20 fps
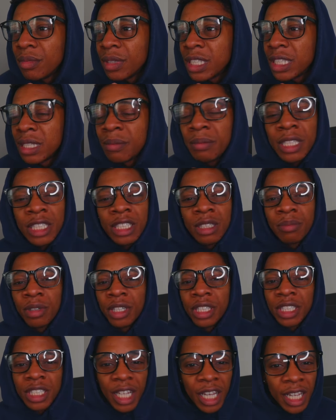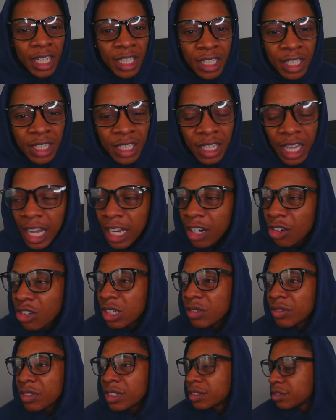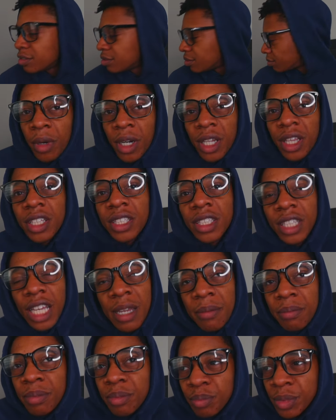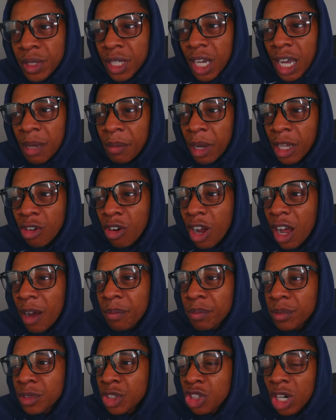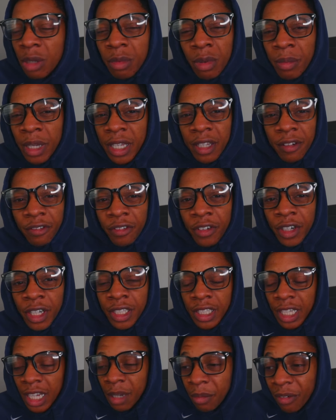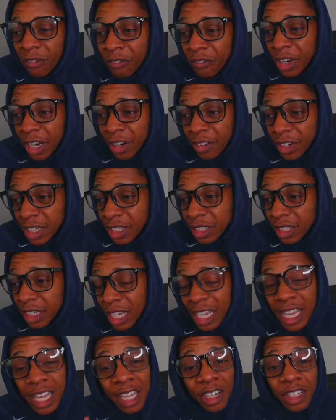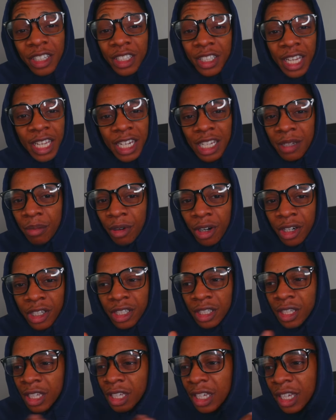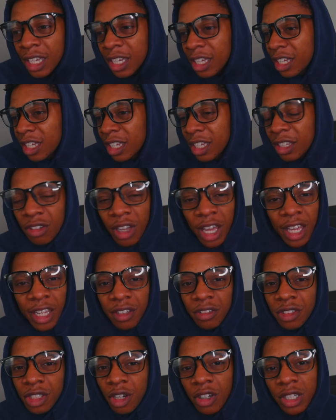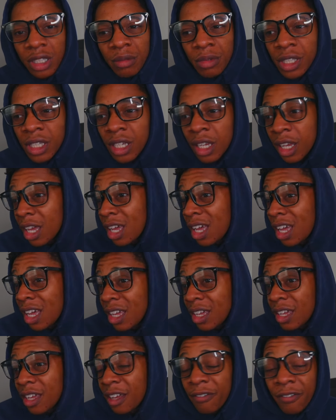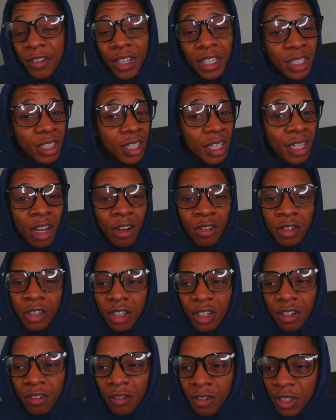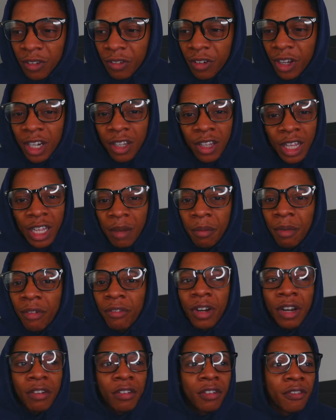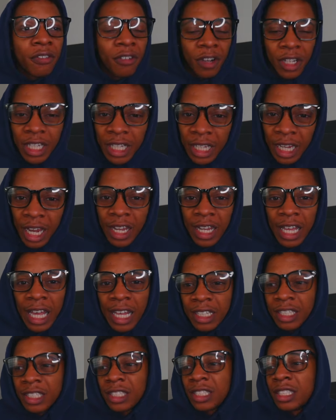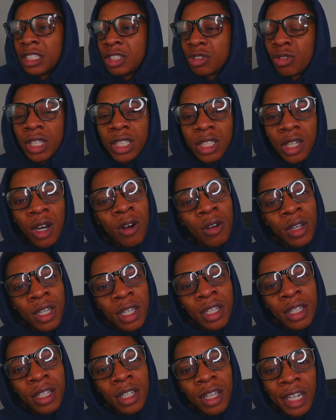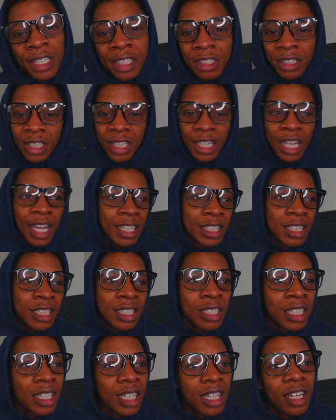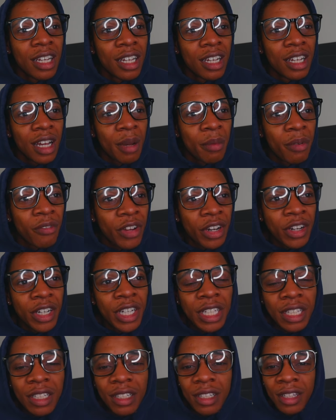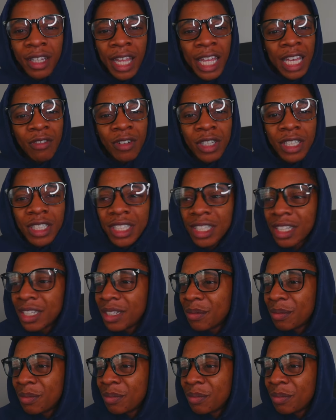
Is it me just projecting? I don't even, but at the same time, I don't have trouble making friends. Like, I'm a very entertaining person. Like, you hang, you talk to me, eventually, yo, you're gonna really find out, like, I'm a very funny guy. Like, I just enjoy talking. As you can see, like, I just, I'm a very language